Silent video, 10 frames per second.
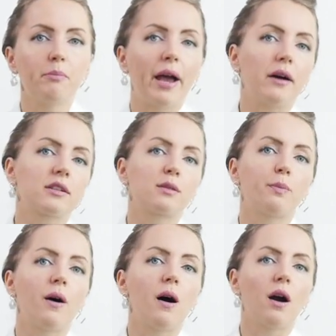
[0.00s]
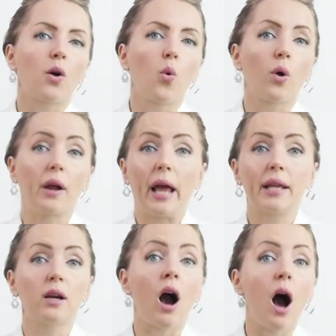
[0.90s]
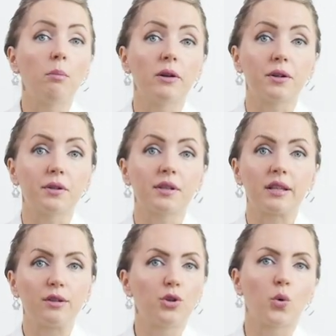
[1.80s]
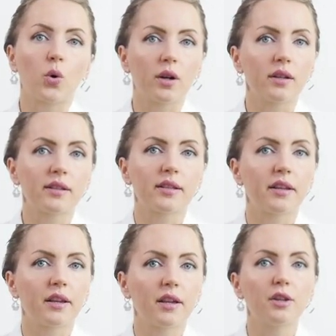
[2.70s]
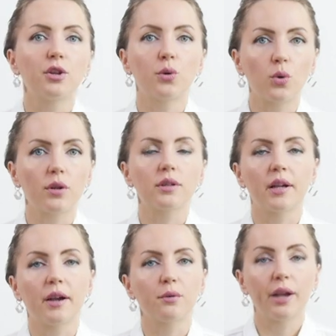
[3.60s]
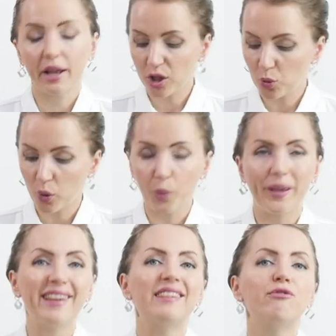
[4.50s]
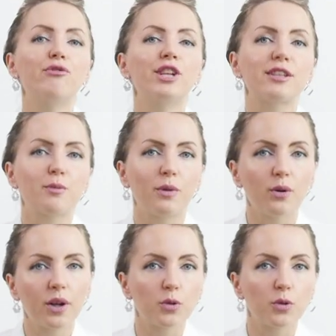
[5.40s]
bag spa or any cobblers in your city, in your town, and it will be invisible.